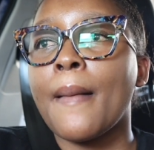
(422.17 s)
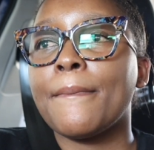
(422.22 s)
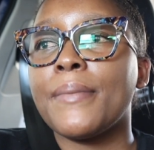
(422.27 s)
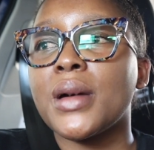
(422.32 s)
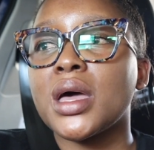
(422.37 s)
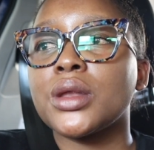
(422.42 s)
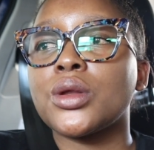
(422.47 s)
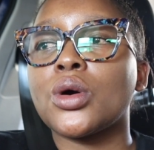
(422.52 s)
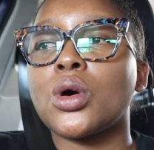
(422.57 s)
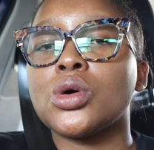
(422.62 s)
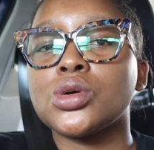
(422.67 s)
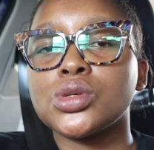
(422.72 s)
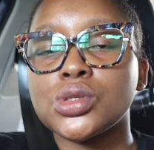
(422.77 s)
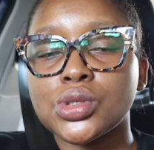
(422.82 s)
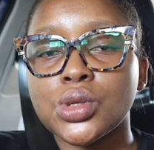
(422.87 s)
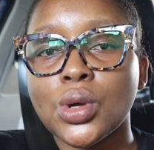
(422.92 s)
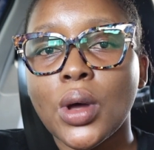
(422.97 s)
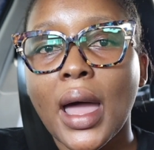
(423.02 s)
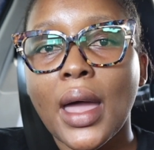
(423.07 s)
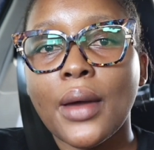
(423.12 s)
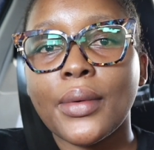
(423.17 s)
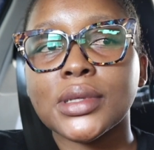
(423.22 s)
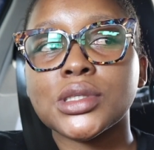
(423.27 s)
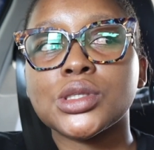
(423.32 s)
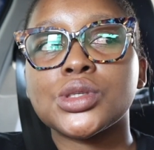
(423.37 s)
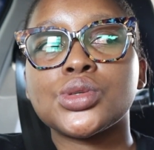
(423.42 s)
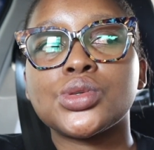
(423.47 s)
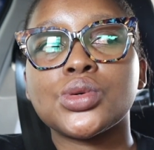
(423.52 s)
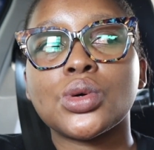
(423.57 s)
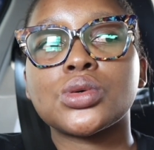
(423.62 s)
But also, I
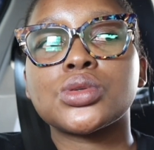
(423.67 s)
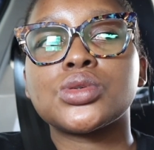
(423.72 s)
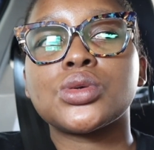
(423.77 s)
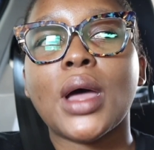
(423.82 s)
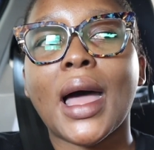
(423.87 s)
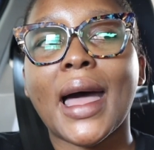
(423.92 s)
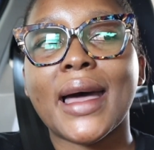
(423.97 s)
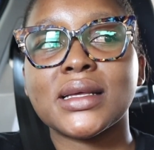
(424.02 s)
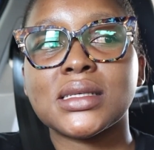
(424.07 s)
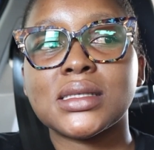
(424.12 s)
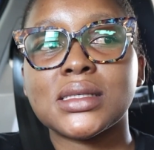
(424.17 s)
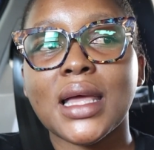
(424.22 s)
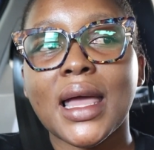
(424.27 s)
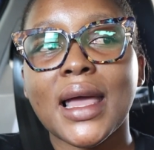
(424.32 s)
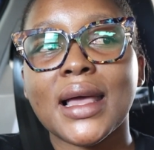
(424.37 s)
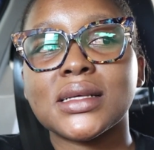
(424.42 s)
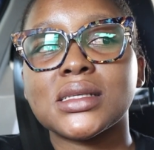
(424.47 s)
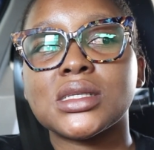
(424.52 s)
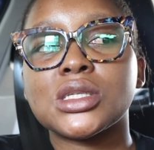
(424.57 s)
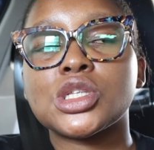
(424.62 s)
want to talk to us as